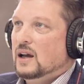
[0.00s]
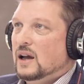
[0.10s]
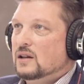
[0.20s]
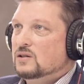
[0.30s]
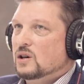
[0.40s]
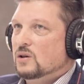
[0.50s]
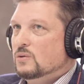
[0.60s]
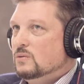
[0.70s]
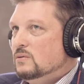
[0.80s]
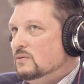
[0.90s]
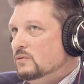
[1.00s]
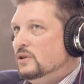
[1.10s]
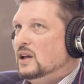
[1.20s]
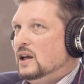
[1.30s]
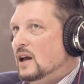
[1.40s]
And so
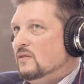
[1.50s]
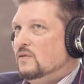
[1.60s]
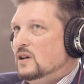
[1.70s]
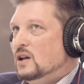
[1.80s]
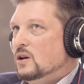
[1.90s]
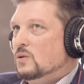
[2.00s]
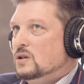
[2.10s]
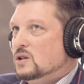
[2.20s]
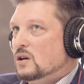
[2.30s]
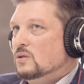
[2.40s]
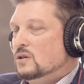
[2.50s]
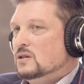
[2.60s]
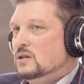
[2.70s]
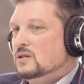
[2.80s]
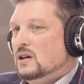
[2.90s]
looking at video in general, it
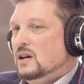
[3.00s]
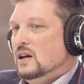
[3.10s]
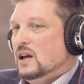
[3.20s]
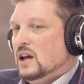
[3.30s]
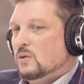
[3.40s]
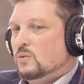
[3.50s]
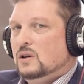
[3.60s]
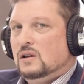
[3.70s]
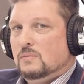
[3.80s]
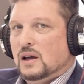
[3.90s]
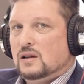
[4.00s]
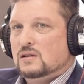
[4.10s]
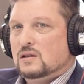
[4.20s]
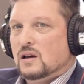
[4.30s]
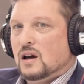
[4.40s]
just, it really
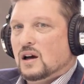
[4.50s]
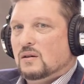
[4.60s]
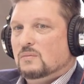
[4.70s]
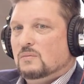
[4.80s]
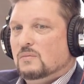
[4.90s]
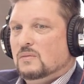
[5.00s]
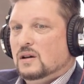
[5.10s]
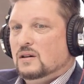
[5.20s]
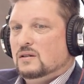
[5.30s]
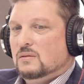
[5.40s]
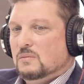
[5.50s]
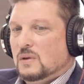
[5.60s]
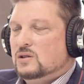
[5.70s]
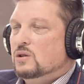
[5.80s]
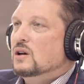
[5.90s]
makes um,
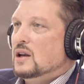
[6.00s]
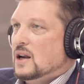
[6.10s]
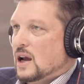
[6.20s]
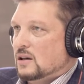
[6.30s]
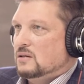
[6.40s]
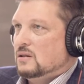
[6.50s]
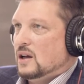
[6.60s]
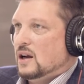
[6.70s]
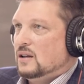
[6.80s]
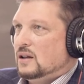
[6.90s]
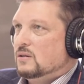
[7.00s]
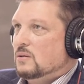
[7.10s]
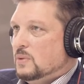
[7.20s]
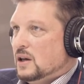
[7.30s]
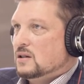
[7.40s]
makes you connect. And I think the
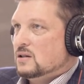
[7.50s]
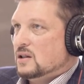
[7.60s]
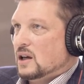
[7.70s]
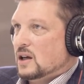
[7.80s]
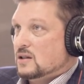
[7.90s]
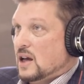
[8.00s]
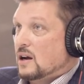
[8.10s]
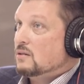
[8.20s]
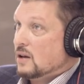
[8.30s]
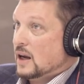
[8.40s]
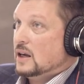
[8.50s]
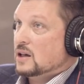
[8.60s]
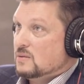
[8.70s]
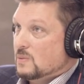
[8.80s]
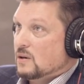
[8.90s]
biggest thing is that client
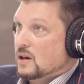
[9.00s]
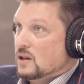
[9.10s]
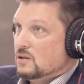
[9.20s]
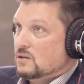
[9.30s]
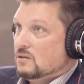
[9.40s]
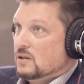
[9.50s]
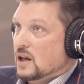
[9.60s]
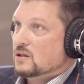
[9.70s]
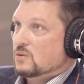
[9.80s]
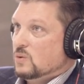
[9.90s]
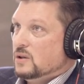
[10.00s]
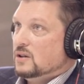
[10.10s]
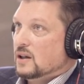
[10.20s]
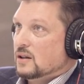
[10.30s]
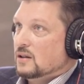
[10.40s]
experience. That's the one
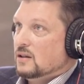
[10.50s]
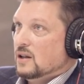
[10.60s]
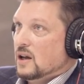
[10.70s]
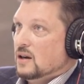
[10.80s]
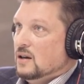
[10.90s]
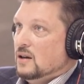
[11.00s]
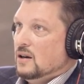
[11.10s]
thing that